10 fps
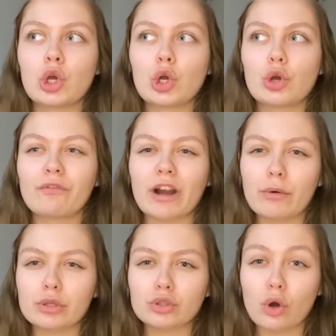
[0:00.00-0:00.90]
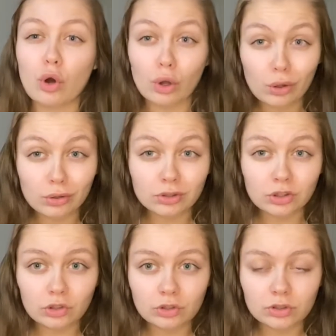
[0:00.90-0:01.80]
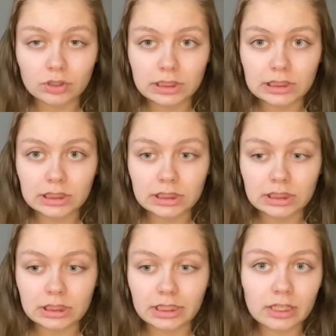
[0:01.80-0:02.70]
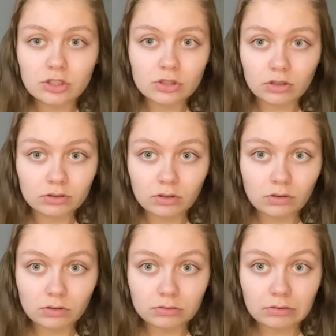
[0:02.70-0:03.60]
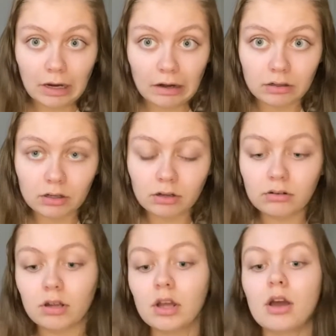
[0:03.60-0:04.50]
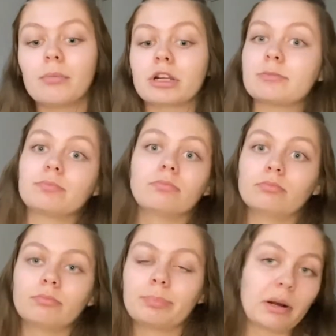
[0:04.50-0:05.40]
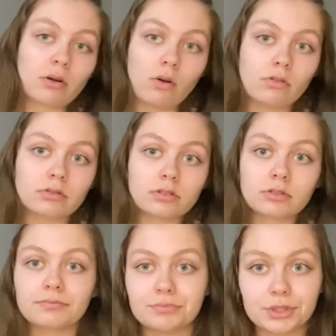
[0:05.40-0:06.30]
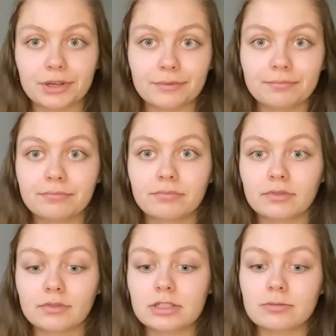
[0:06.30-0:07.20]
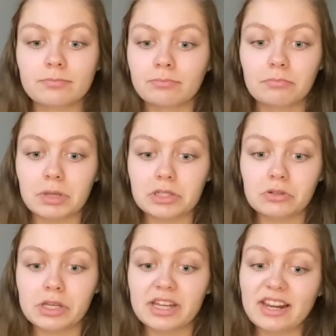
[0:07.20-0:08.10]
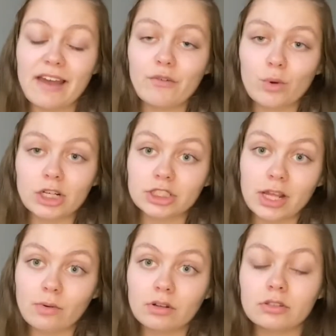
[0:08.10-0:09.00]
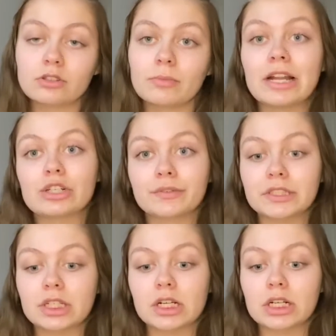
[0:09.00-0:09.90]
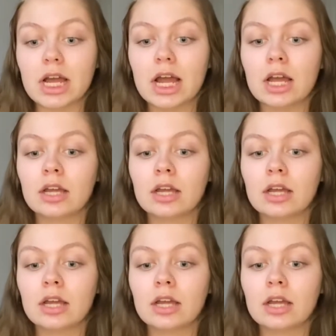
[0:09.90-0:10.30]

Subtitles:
I forgot what it's called. I think it's just called Cult. I don't know, but it's about cults. So it's basically it. Haven't watched that one, so I'm not sure if it's good or not.